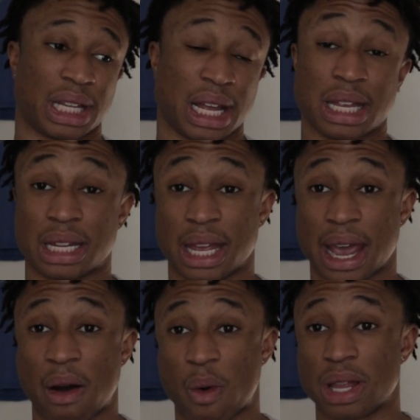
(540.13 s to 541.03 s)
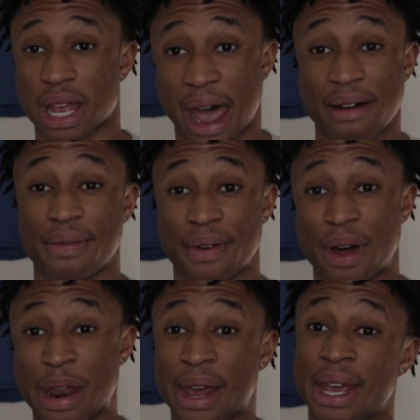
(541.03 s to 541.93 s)
at the end of the day, I went to have
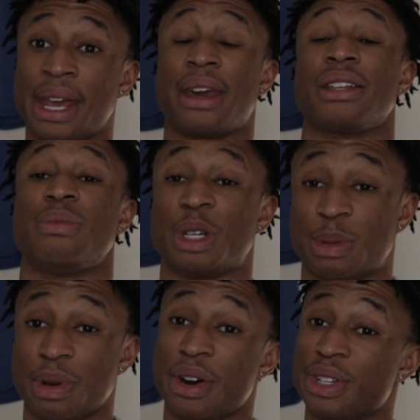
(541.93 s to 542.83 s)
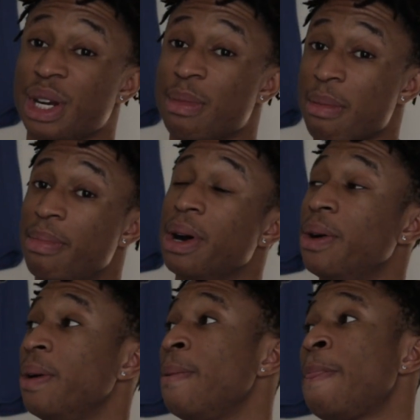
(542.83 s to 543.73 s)
fun, get some experience under my
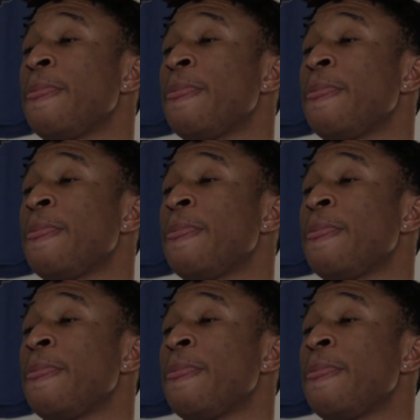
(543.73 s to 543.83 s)
belt,